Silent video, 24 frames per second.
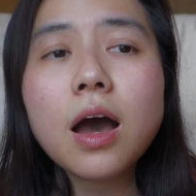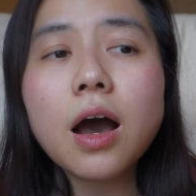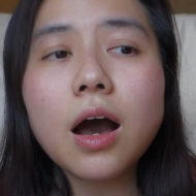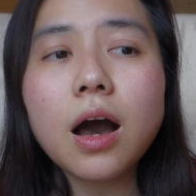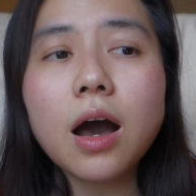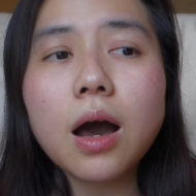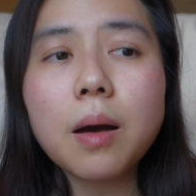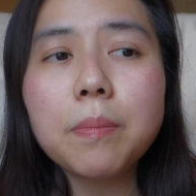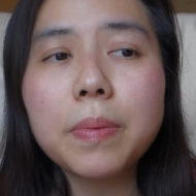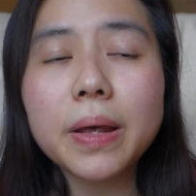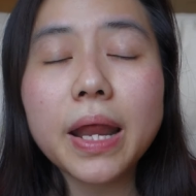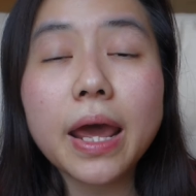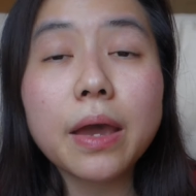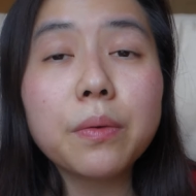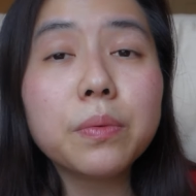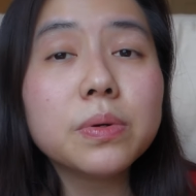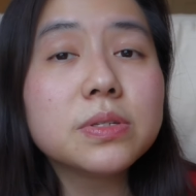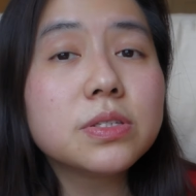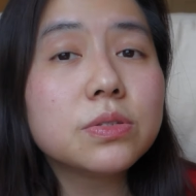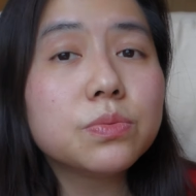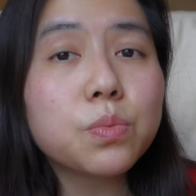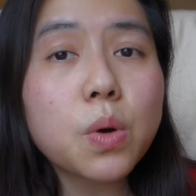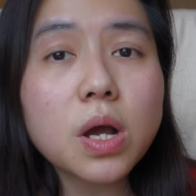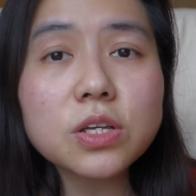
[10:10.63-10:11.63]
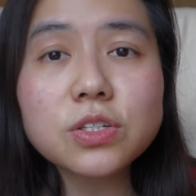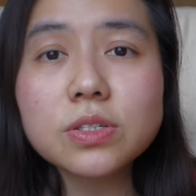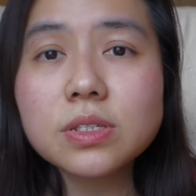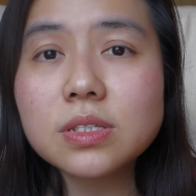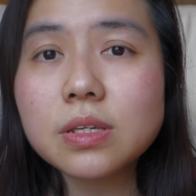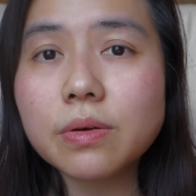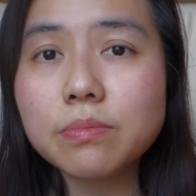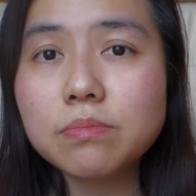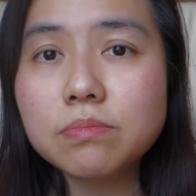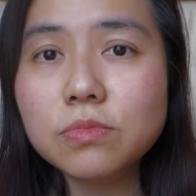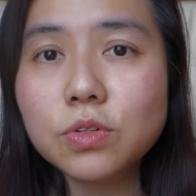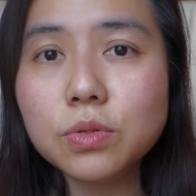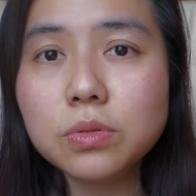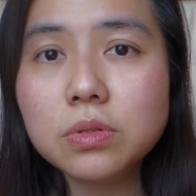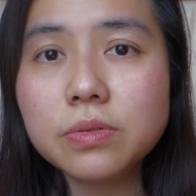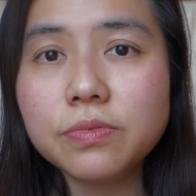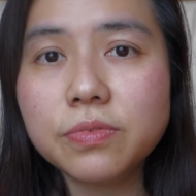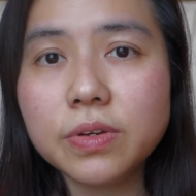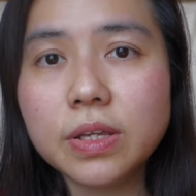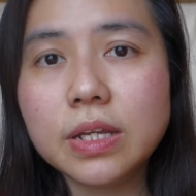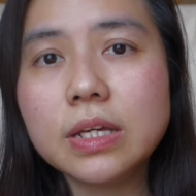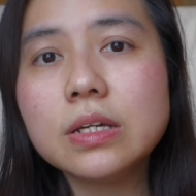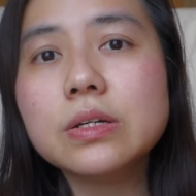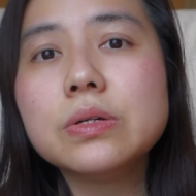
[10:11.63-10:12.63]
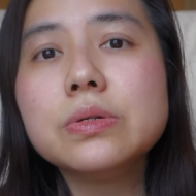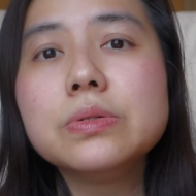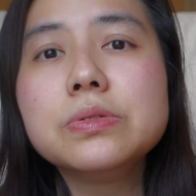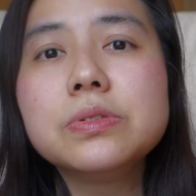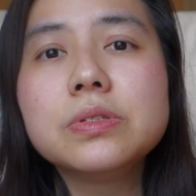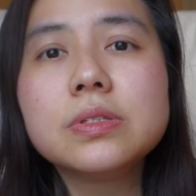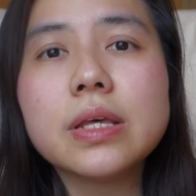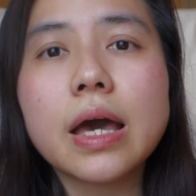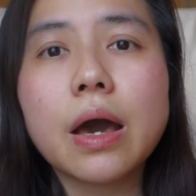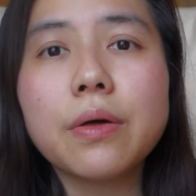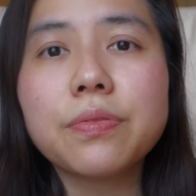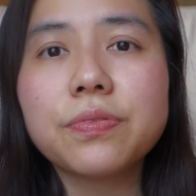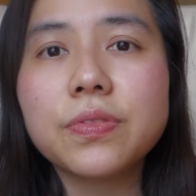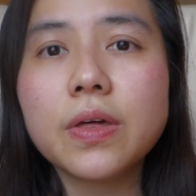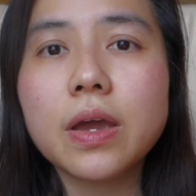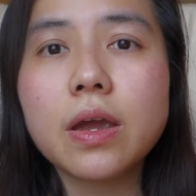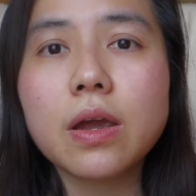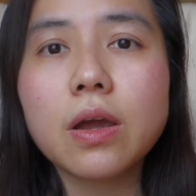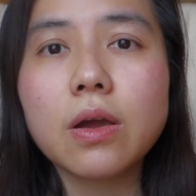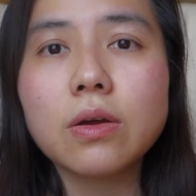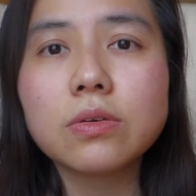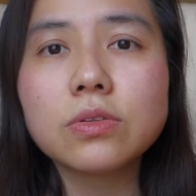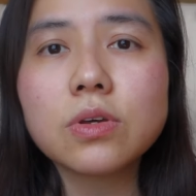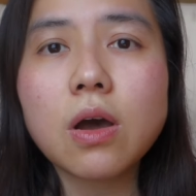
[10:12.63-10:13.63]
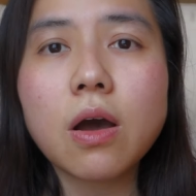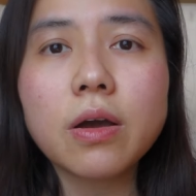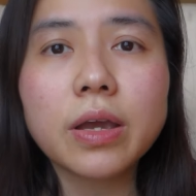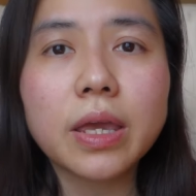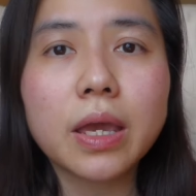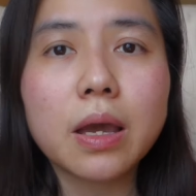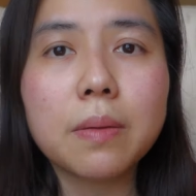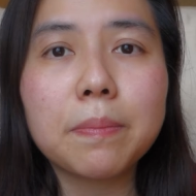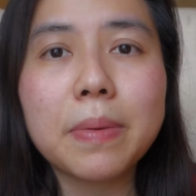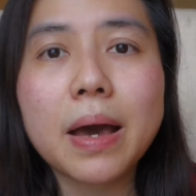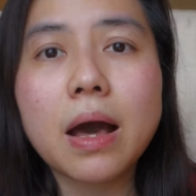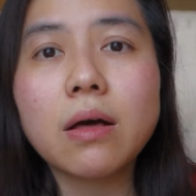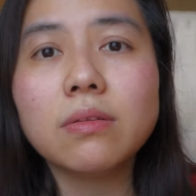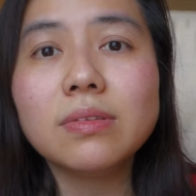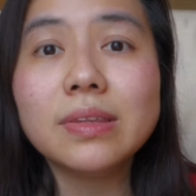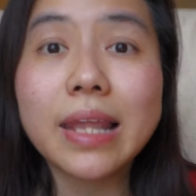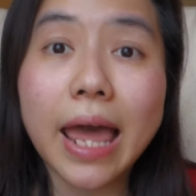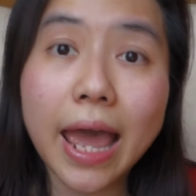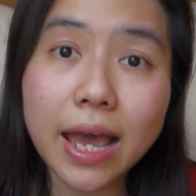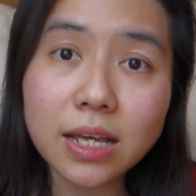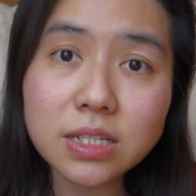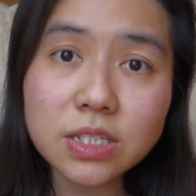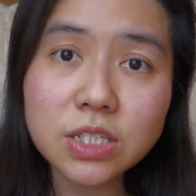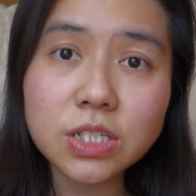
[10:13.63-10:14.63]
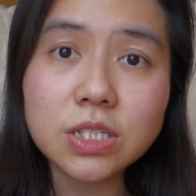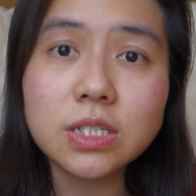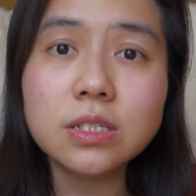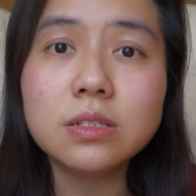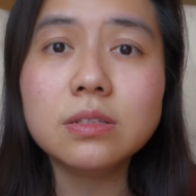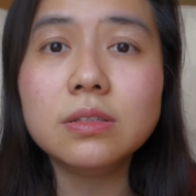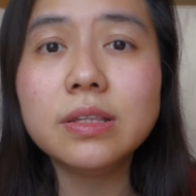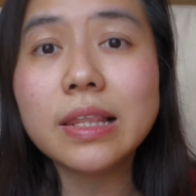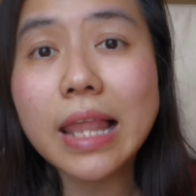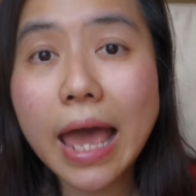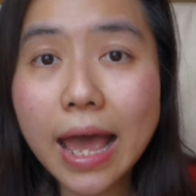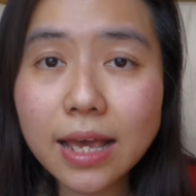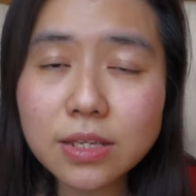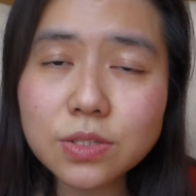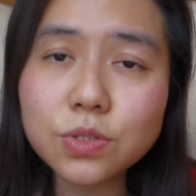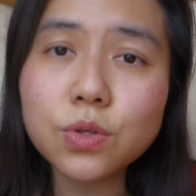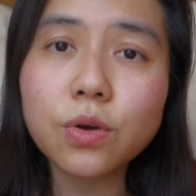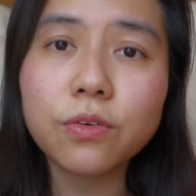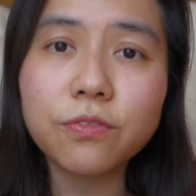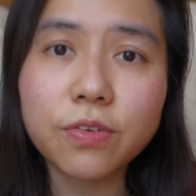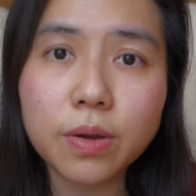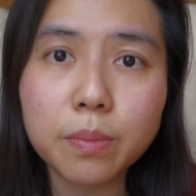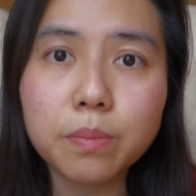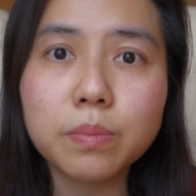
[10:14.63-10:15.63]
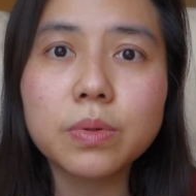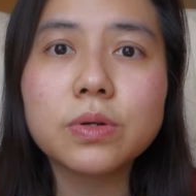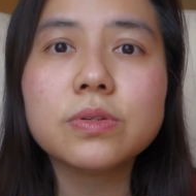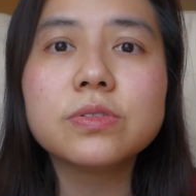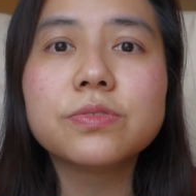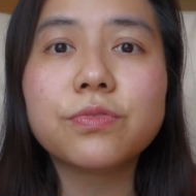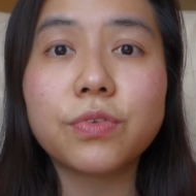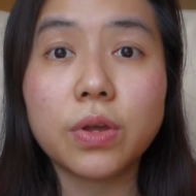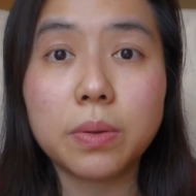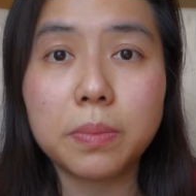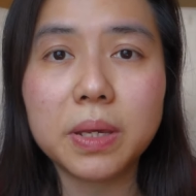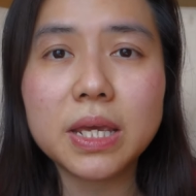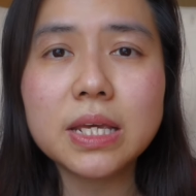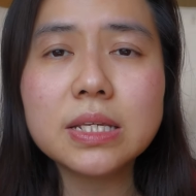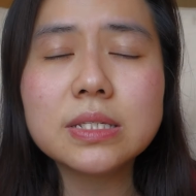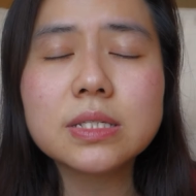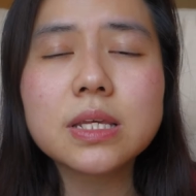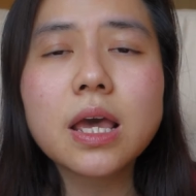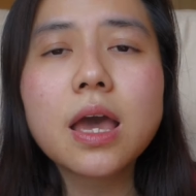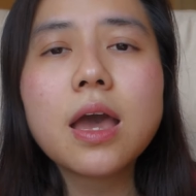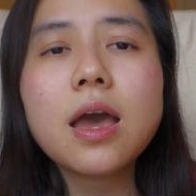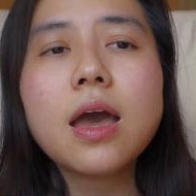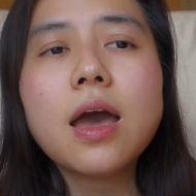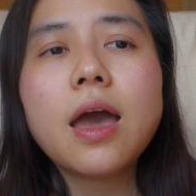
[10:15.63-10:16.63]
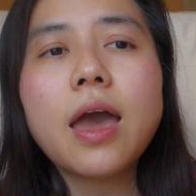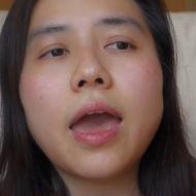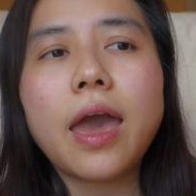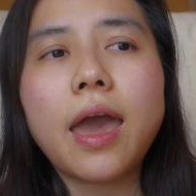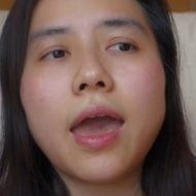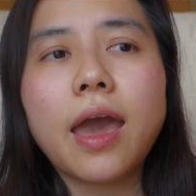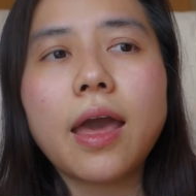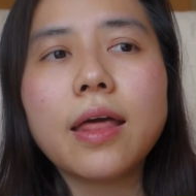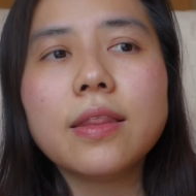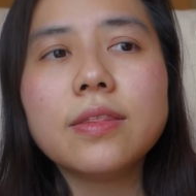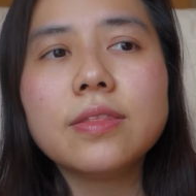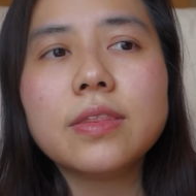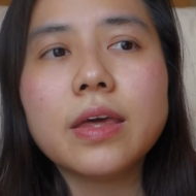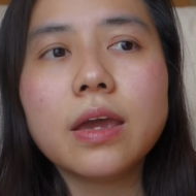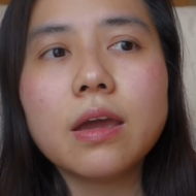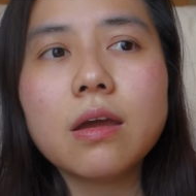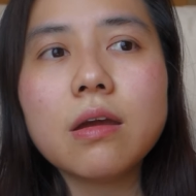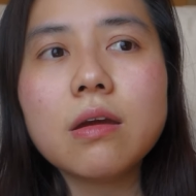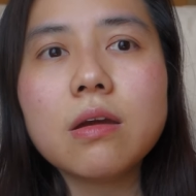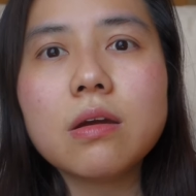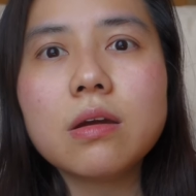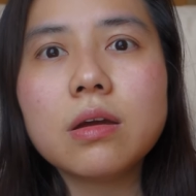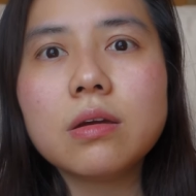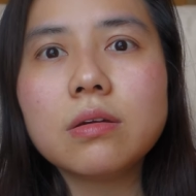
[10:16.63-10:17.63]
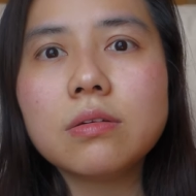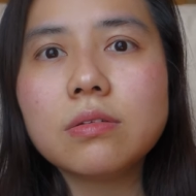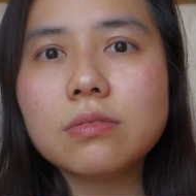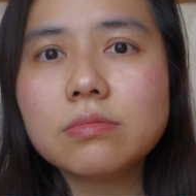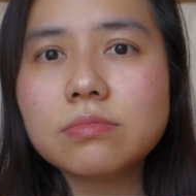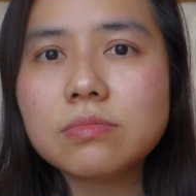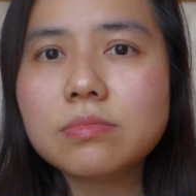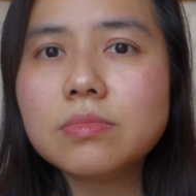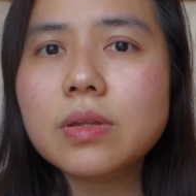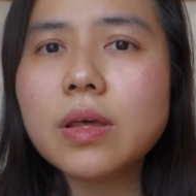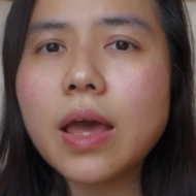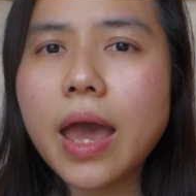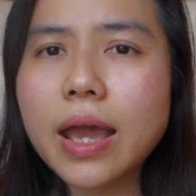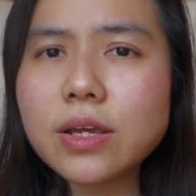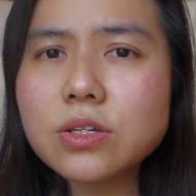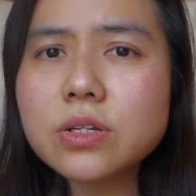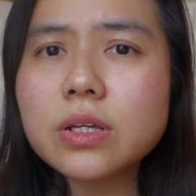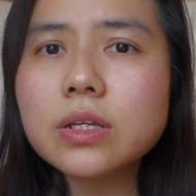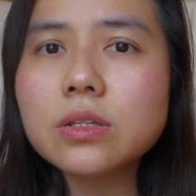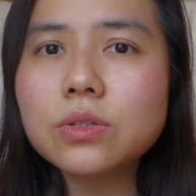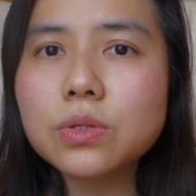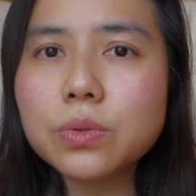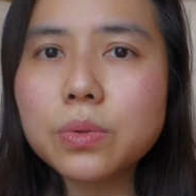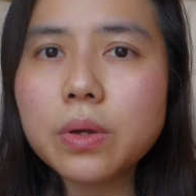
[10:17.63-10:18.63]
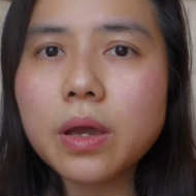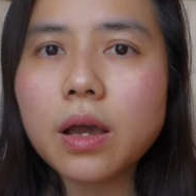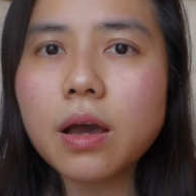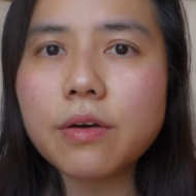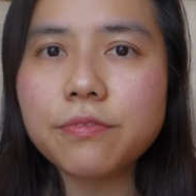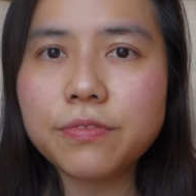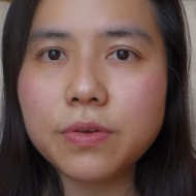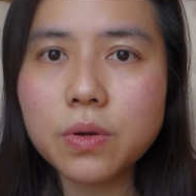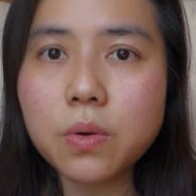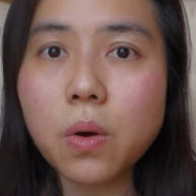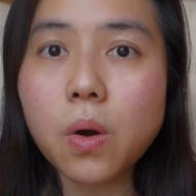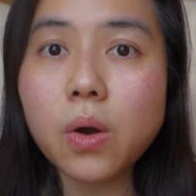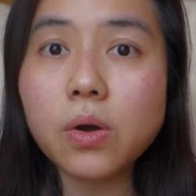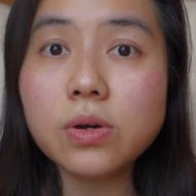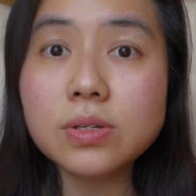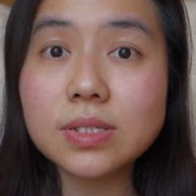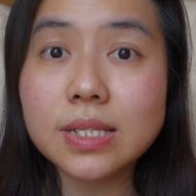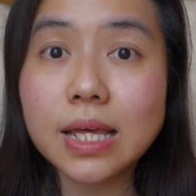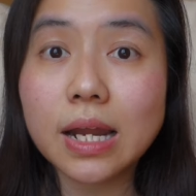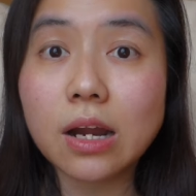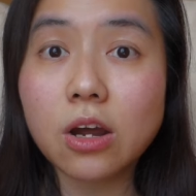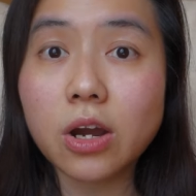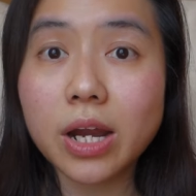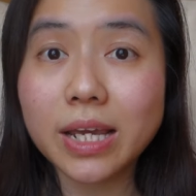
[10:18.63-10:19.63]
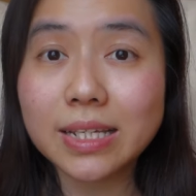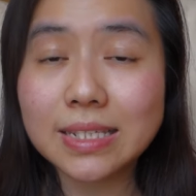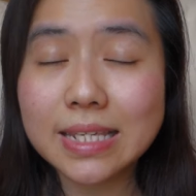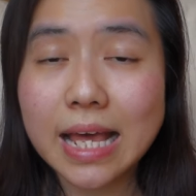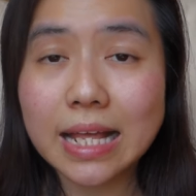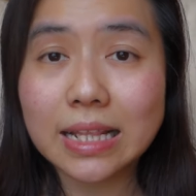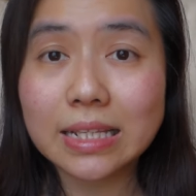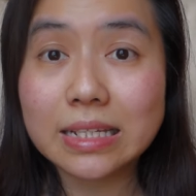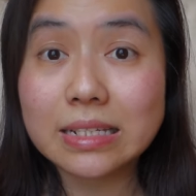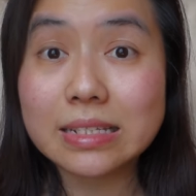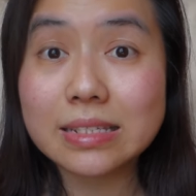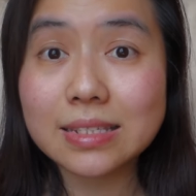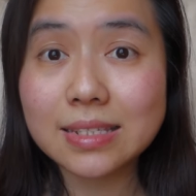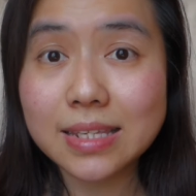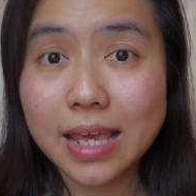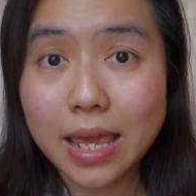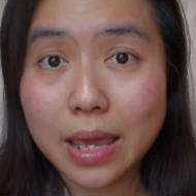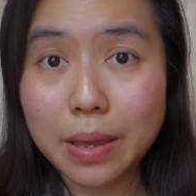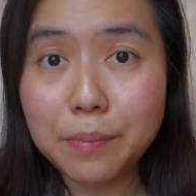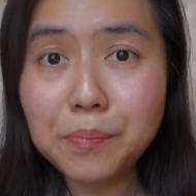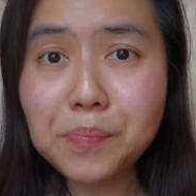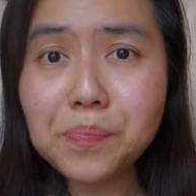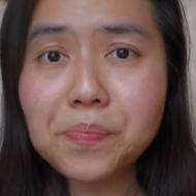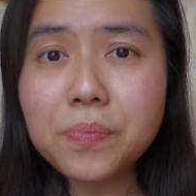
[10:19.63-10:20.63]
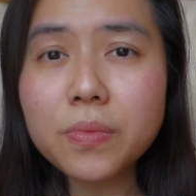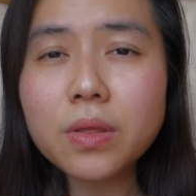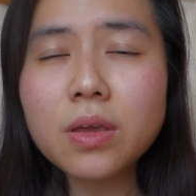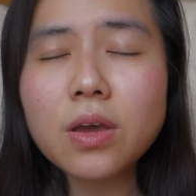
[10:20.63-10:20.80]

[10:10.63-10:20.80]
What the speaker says: But I was watching some YouTube videos out there talking about last November's freebies. And they're actually doing a few oils that are exactly the same.